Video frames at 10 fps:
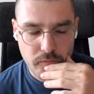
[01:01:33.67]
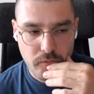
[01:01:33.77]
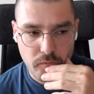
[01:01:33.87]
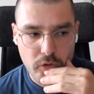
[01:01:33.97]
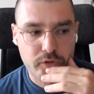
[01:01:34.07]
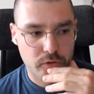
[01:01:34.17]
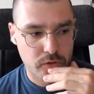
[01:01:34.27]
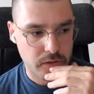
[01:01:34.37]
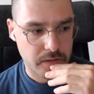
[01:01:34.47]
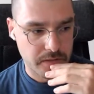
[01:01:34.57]
what
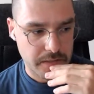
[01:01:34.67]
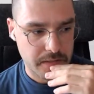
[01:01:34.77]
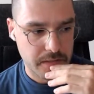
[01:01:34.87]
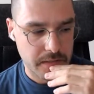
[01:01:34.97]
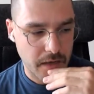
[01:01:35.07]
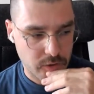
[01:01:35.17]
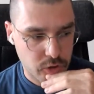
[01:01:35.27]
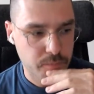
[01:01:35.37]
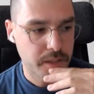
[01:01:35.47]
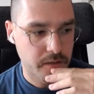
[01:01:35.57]

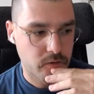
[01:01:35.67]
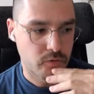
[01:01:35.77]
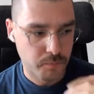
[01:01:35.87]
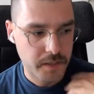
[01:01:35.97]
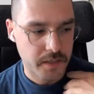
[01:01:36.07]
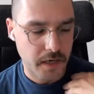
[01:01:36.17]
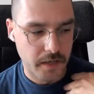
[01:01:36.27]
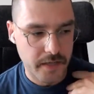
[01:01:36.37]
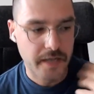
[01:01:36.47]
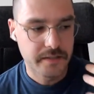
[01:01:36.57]
should be, to me,
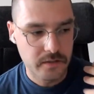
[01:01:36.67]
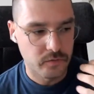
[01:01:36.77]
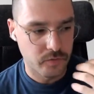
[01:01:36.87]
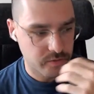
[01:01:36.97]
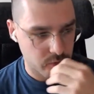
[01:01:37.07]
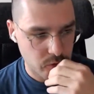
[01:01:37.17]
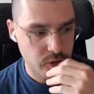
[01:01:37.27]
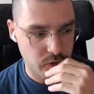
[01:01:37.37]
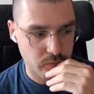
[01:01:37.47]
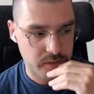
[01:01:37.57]
an ideal
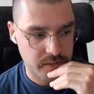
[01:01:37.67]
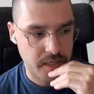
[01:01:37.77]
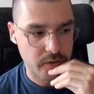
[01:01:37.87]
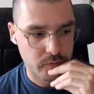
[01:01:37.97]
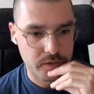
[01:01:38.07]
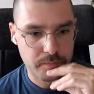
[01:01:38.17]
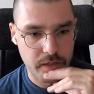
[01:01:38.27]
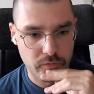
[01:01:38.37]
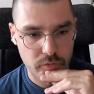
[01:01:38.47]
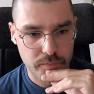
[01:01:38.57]
resolution of this kind of
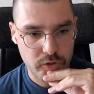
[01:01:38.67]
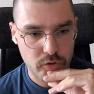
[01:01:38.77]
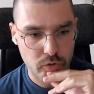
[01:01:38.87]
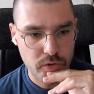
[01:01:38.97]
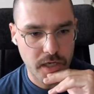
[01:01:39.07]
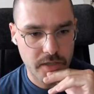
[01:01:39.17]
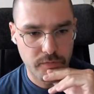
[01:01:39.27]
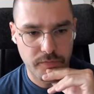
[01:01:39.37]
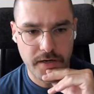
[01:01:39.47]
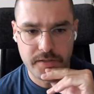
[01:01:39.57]
debate would be to look at the
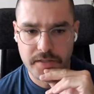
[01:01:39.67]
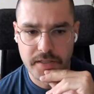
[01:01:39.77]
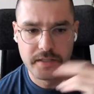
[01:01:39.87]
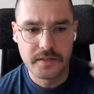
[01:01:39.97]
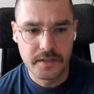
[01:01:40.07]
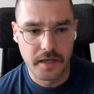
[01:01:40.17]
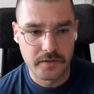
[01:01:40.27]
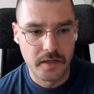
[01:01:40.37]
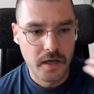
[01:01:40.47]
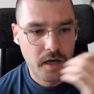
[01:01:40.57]
fact that in the
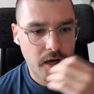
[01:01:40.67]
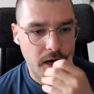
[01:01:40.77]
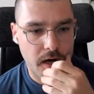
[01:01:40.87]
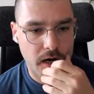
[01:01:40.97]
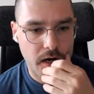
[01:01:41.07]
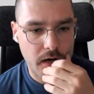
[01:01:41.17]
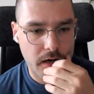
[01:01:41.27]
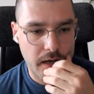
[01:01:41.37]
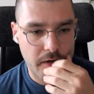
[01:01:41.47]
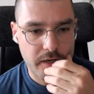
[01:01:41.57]
end,
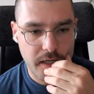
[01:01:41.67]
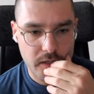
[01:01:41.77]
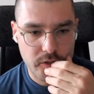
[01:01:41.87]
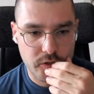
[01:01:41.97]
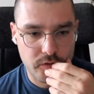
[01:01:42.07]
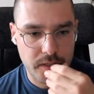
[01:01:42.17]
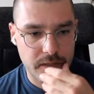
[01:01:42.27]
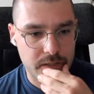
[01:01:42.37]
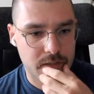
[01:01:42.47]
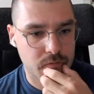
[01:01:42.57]
every culture
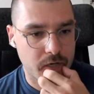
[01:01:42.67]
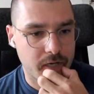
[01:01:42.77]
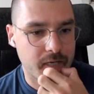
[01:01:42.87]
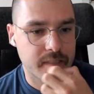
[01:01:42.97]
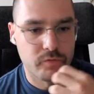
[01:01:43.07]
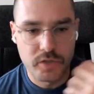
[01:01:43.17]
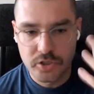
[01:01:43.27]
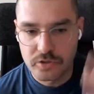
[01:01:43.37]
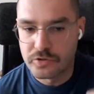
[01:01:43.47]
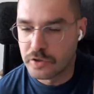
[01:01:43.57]
in this way has
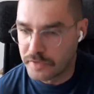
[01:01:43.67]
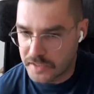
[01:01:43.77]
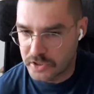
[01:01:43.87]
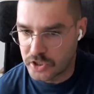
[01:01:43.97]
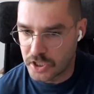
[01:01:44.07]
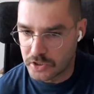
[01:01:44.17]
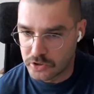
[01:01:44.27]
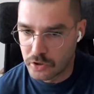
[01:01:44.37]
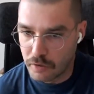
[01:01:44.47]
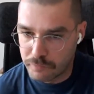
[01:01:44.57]
rituals of
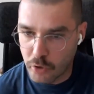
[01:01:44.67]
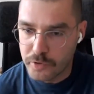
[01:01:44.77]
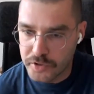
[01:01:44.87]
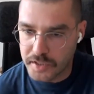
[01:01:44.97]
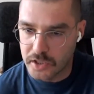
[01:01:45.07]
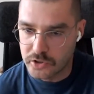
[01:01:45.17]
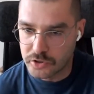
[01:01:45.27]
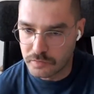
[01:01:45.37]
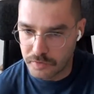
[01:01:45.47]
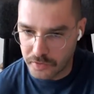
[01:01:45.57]
exchange, of
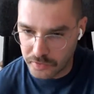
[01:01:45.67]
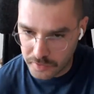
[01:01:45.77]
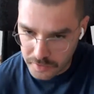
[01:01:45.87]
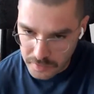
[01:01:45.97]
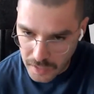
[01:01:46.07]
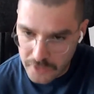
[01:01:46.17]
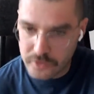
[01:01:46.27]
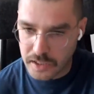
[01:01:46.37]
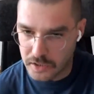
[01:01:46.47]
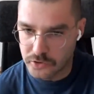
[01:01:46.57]
communication with other
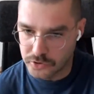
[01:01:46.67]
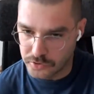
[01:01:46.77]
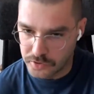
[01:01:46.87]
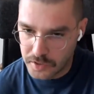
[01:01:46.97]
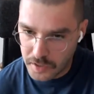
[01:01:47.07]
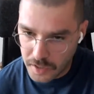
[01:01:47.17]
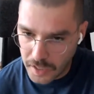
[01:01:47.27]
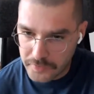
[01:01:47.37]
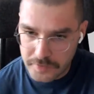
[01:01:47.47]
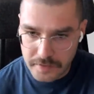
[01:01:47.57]
culture.
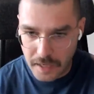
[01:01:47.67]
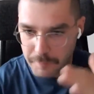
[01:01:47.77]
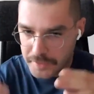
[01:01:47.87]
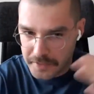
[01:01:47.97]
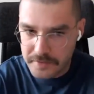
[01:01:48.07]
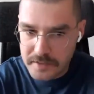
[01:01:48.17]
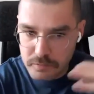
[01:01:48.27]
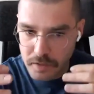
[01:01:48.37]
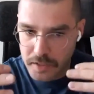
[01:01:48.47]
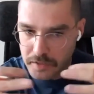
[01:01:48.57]
And I mean, in this
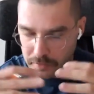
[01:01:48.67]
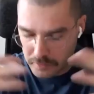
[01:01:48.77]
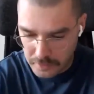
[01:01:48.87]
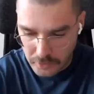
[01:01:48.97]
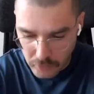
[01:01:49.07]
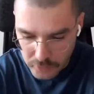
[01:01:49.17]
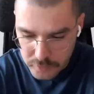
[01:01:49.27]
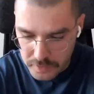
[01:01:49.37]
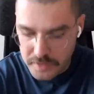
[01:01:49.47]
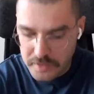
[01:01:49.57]
way, it
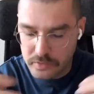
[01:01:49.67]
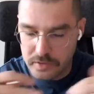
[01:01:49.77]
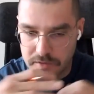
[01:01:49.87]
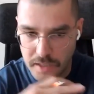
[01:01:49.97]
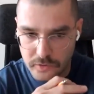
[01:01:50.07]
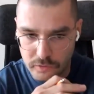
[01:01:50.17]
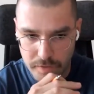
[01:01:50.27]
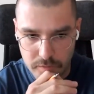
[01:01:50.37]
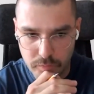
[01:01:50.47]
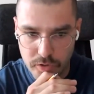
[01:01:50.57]
also links to this kind of
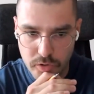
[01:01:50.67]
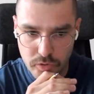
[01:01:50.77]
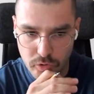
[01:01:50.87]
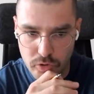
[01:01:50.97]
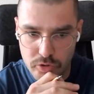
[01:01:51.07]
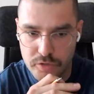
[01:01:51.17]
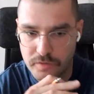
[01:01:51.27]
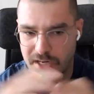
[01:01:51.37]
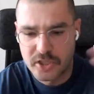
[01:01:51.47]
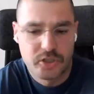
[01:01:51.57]
metabolic ontology where
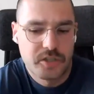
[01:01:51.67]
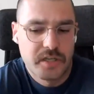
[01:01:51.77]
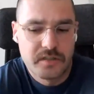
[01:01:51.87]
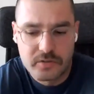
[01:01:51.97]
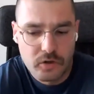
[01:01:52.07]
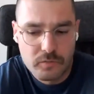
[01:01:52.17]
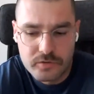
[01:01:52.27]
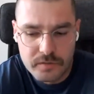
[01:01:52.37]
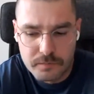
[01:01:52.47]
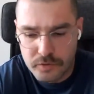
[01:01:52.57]
actually it is almost
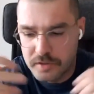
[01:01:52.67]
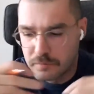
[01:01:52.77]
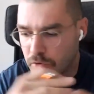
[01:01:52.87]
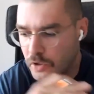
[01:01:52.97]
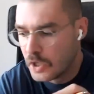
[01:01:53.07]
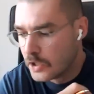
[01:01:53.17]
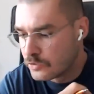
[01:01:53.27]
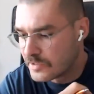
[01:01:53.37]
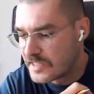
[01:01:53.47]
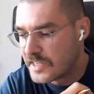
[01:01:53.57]
impossible to
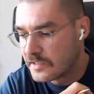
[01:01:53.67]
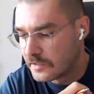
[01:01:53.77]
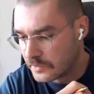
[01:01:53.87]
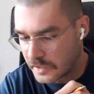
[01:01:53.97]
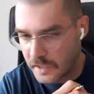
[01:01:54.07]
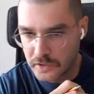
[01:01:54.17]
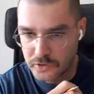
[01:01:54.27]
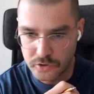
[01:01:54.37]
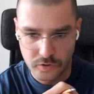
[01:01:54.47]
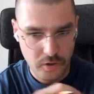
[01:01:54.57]
seal the
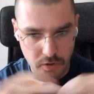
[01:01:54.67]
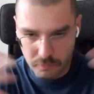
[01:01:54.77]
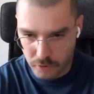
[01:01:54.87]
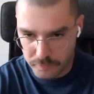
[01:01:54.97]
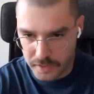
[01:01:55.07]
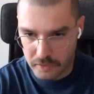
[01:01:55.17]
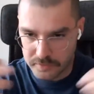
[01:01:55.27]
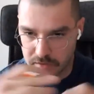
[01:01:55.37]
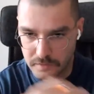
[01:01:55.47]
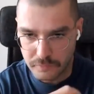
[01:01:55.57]
culture from the
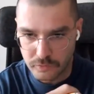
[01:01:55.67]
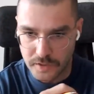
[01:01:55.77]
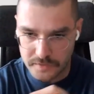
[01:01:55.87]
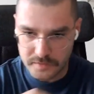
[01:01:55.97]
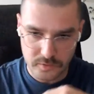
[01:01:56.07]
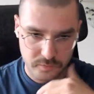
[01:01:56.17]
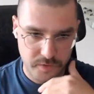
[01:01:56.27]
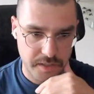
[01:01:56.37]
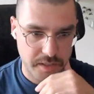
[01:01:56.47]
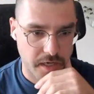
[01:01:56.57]
outside influences of
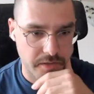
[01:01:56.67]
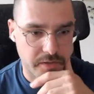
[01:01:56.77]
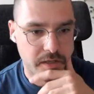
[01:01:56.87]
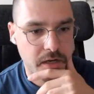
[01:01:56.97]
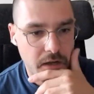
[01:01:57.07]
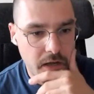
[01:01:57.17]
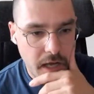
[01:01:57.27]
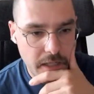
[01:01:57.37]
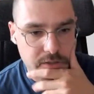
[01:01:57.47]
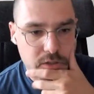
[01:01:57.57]
any kind.
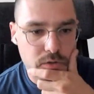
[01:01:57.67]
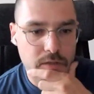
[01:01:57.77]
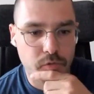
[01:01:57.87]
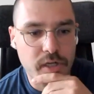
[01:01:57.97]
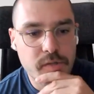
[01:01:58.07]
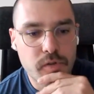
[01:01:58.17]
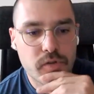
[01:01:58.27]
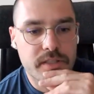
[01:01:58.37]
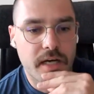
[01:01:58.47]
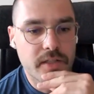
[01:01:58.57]
And so that brings me to
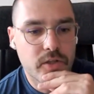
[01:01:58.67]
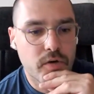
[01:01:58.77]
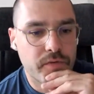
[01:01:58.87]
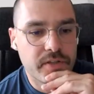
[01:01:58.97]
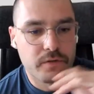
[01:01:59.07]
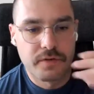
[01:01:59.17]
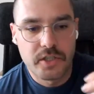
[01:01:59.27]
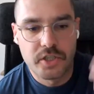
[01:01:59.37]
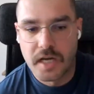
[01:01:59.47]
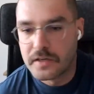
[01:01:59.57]
this idea of
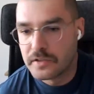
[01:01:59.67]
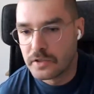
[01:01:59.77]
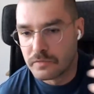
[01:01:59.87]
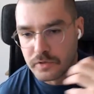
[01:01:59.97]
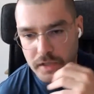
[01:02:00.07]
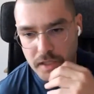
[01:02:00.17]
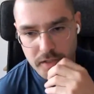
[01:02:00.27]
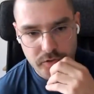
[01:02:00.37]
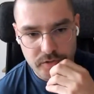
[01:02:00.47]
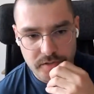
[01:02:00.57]
interfaciality of the
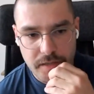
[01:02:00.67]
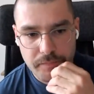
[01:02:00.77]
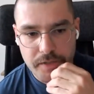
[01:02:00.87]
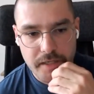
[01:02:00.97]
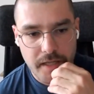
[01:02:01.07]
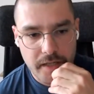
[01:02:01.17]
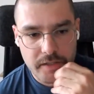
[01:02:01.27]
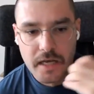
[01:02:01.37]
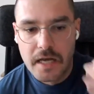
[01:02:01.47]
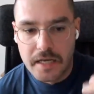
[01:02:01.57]
culture as something
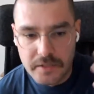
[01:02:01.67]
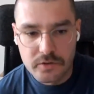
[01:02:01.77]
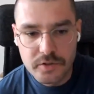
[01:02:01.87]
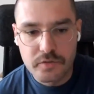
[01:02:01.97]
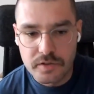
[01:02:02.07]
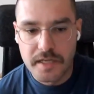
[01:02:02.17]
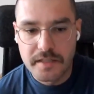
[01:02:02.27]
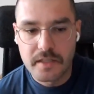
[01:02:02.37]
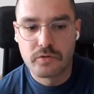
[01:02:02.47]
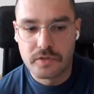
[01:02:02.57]
that is also
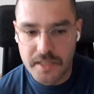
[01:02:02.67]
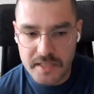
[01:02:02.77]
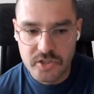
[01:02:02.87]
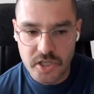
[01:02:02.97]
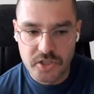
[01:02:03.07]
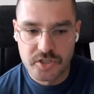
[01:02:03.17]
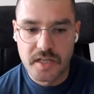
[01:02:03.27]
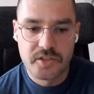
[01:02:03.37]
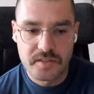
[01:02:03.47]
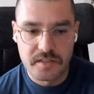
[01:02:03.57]
related to the exchange,
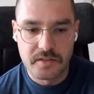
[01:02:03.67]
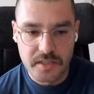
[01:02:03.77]
not just in the